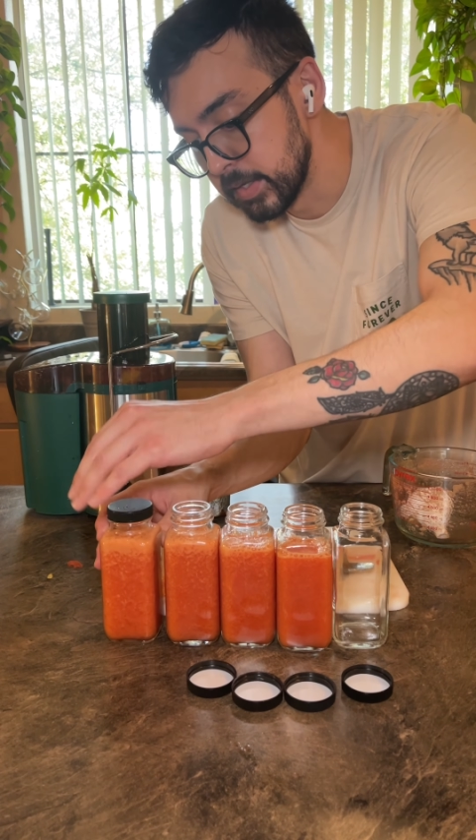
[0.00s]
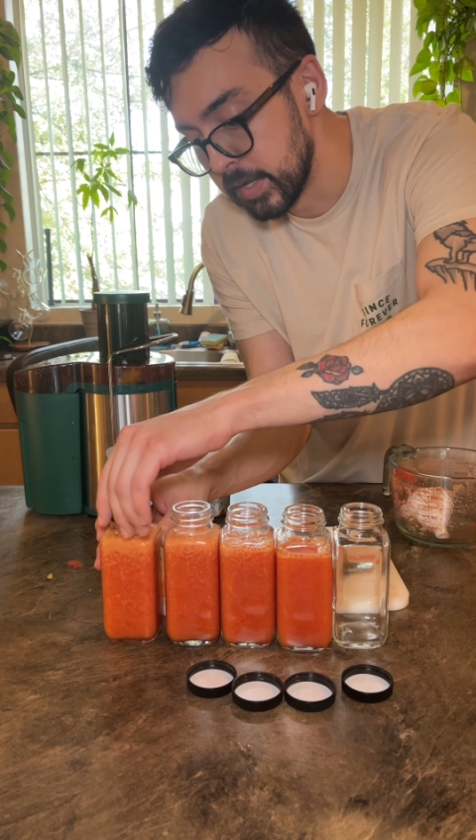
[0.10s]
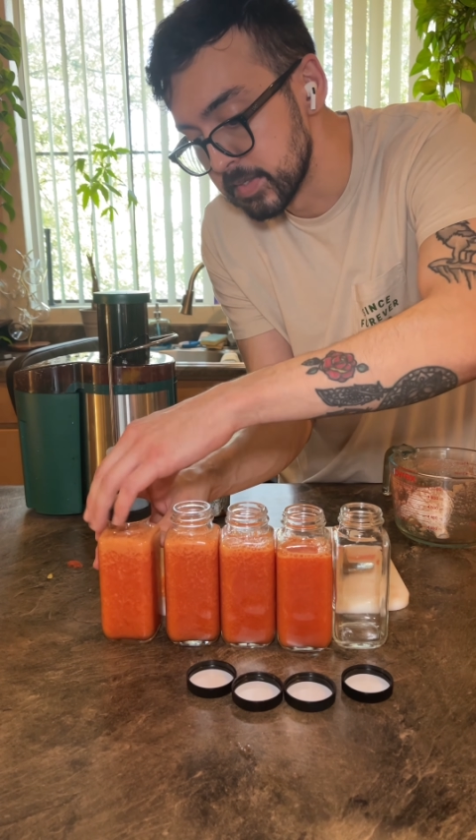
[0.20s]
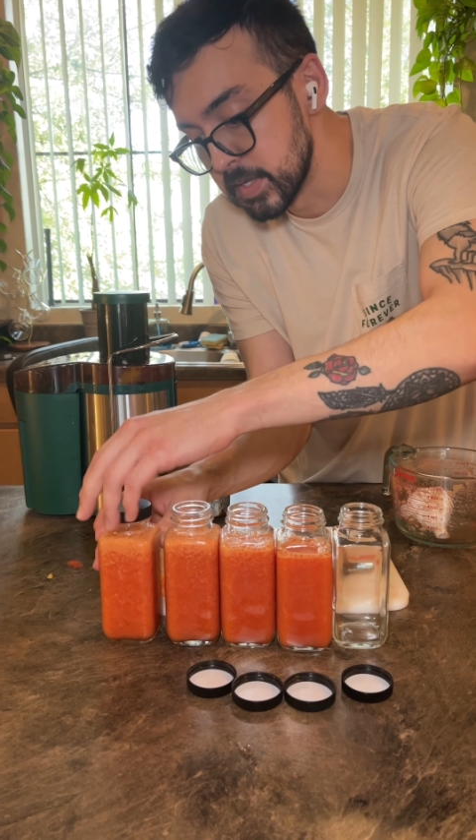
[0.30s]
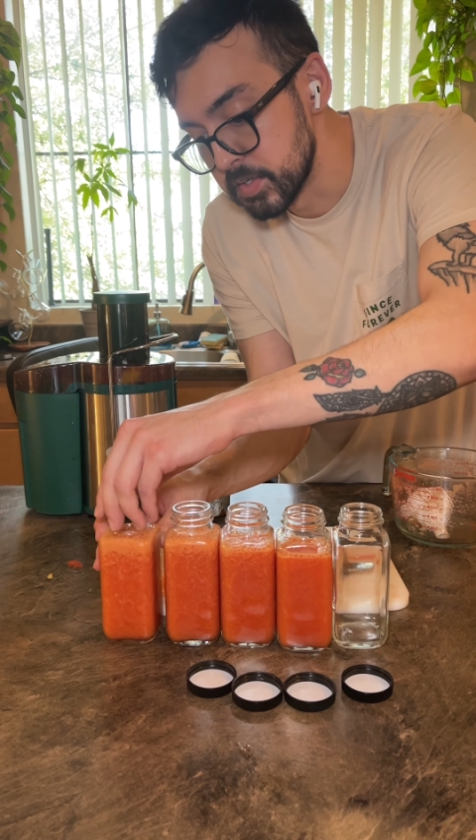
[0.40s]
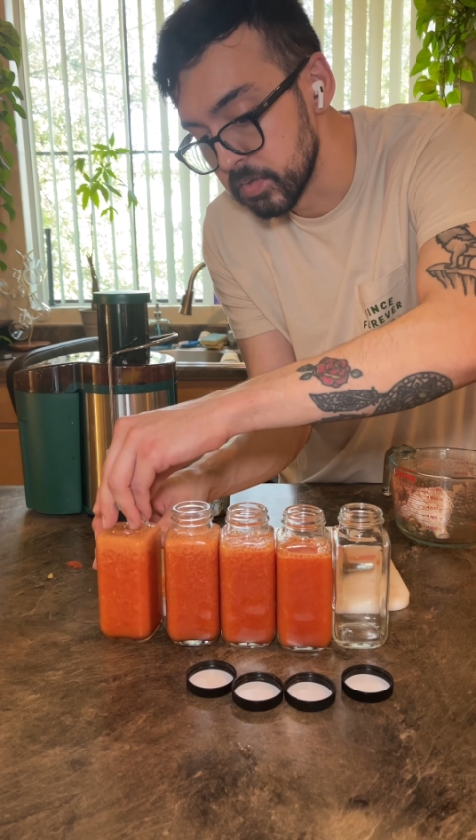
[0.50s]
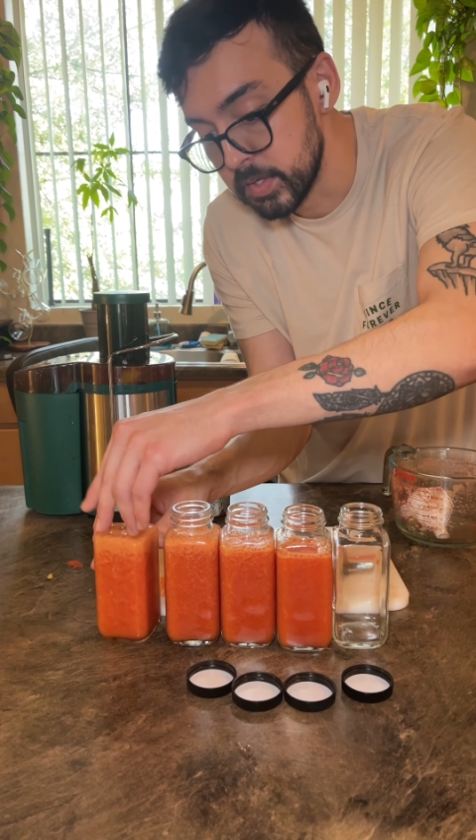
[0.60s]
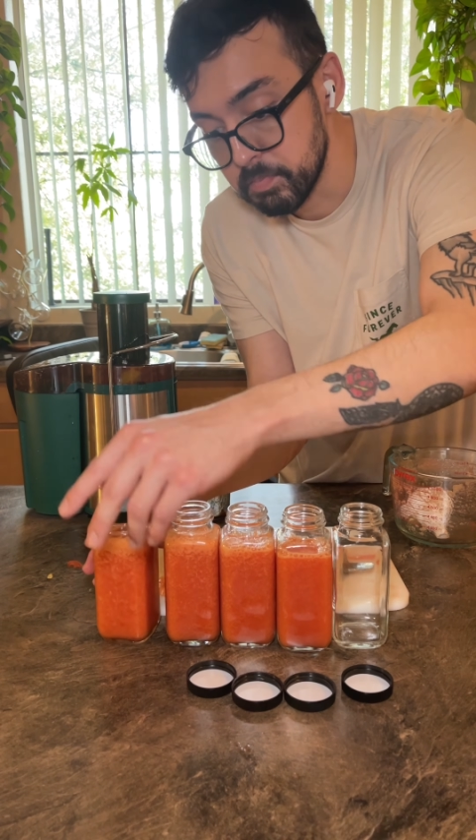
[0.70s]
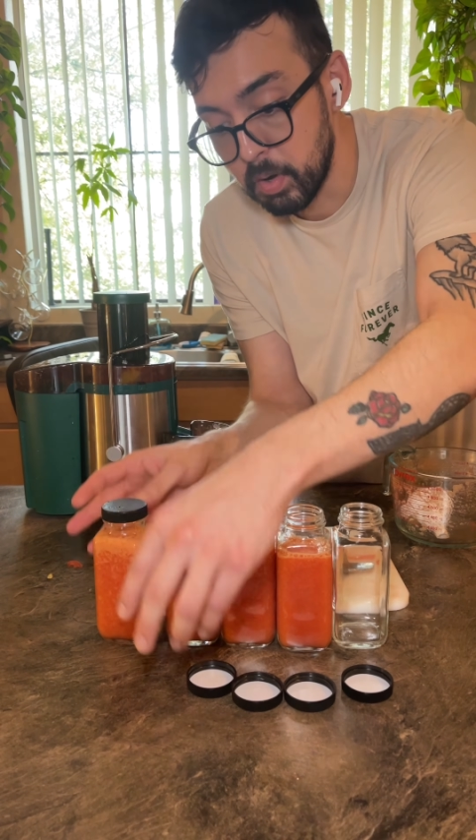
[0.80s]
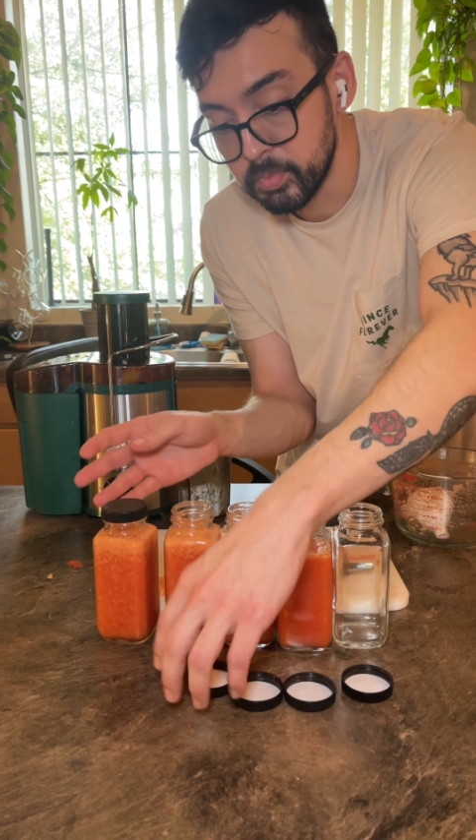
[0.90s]
and essentially
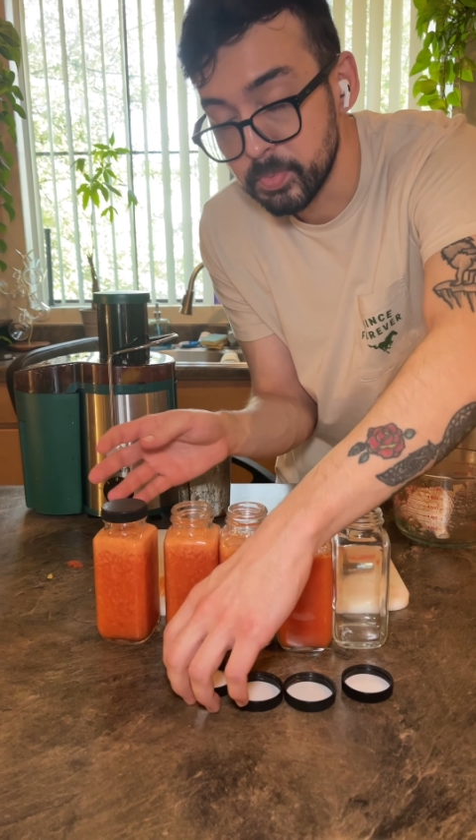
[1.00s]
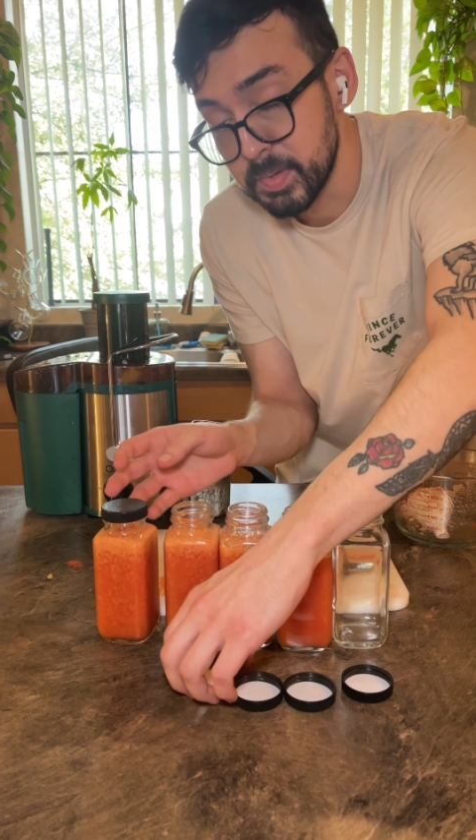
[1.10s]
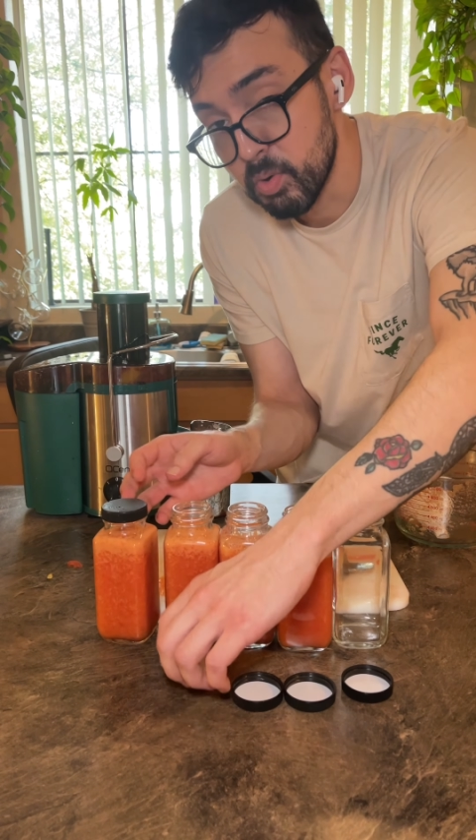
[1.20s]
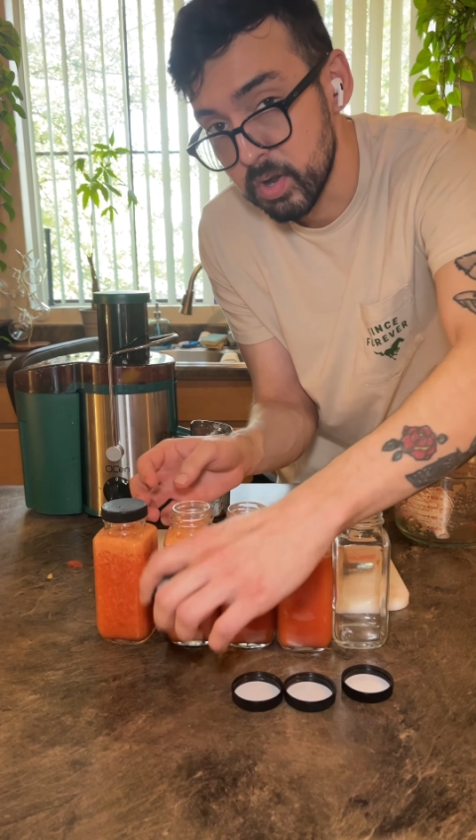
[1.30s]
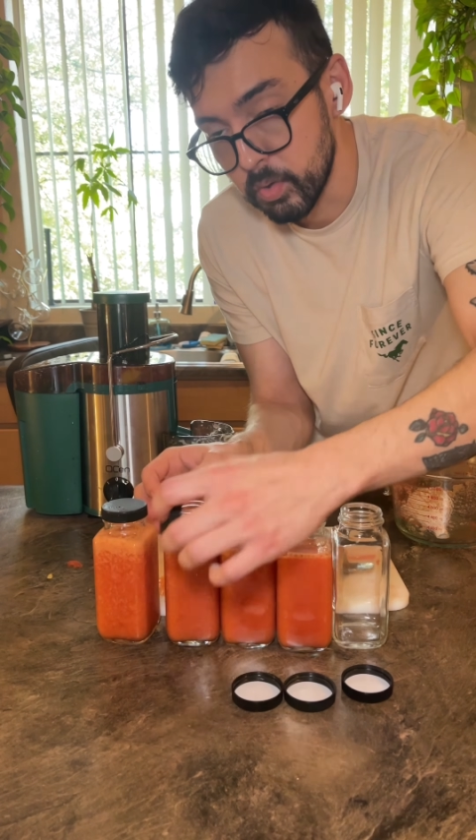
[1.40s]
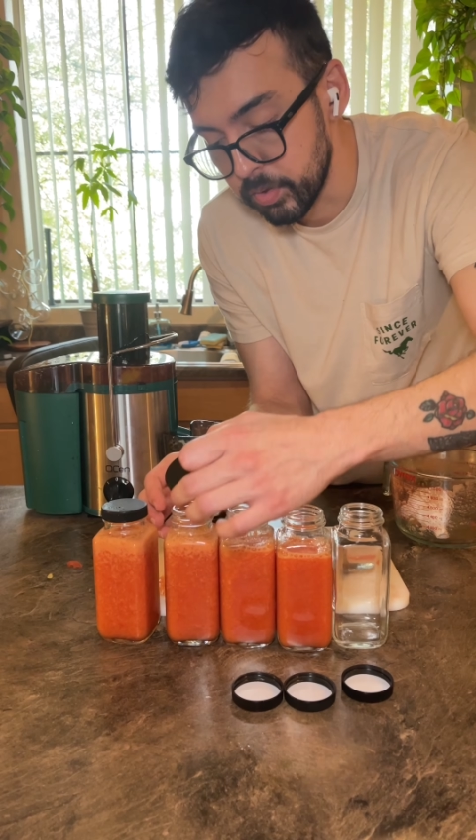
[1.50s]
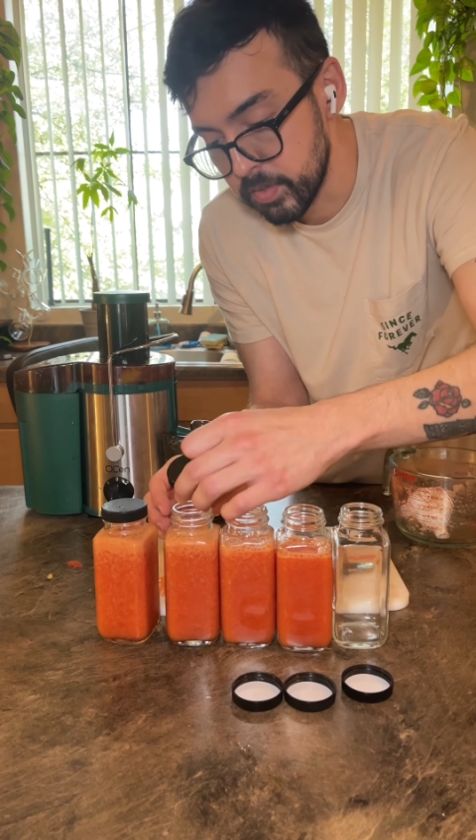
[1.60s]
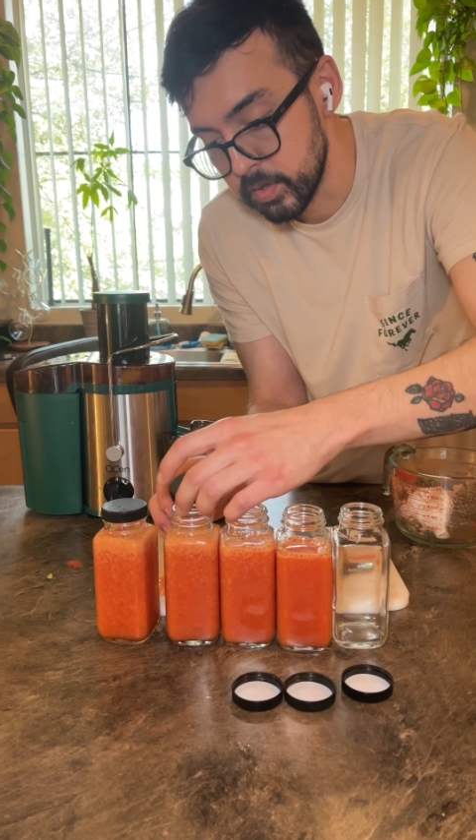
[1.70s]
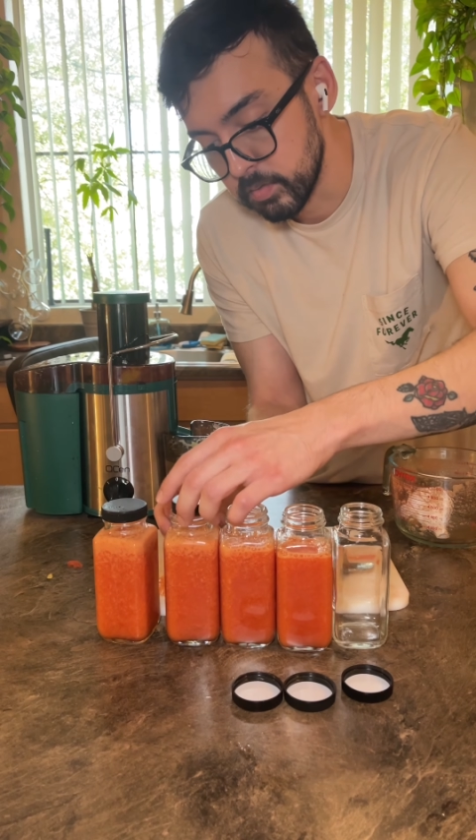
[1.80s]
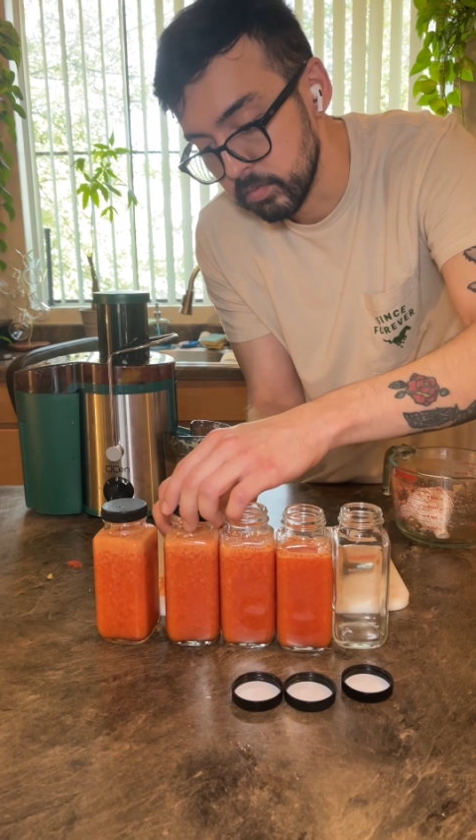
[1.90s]
and probably more healthy
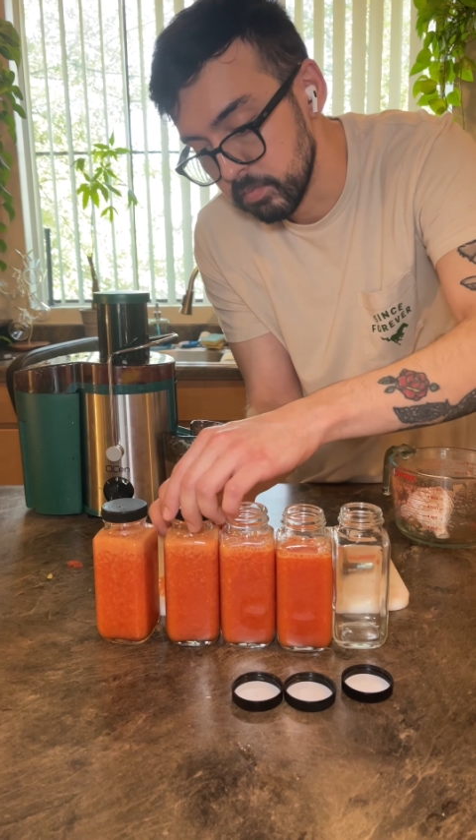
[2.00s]
than